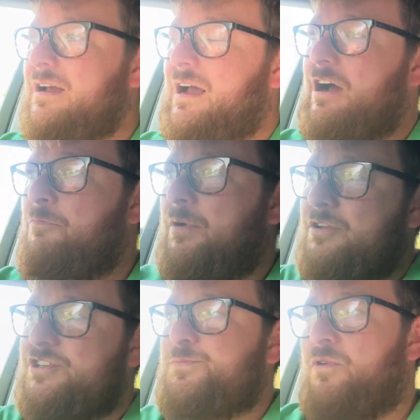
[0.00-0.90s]

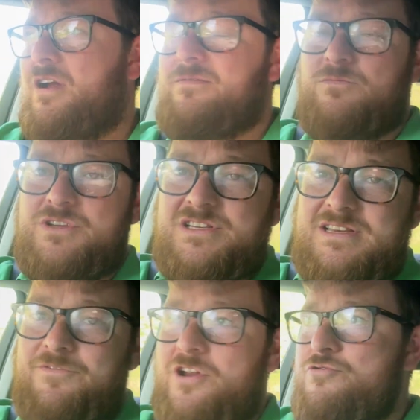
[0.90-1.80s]
Alpine Sprite, which is
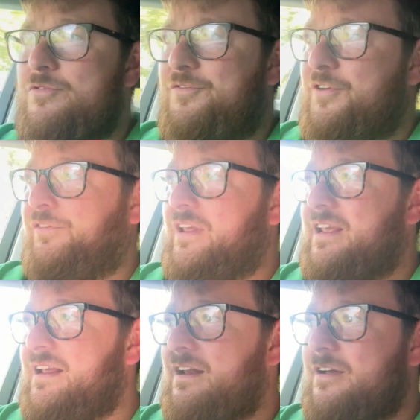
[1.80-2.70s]
750
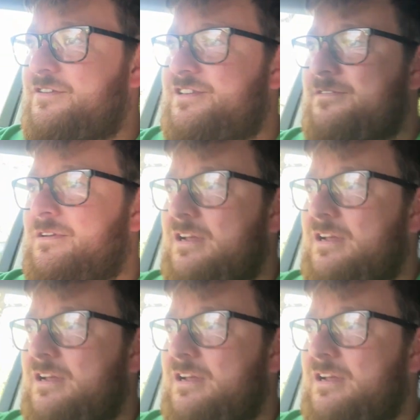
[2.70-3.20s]
kilos,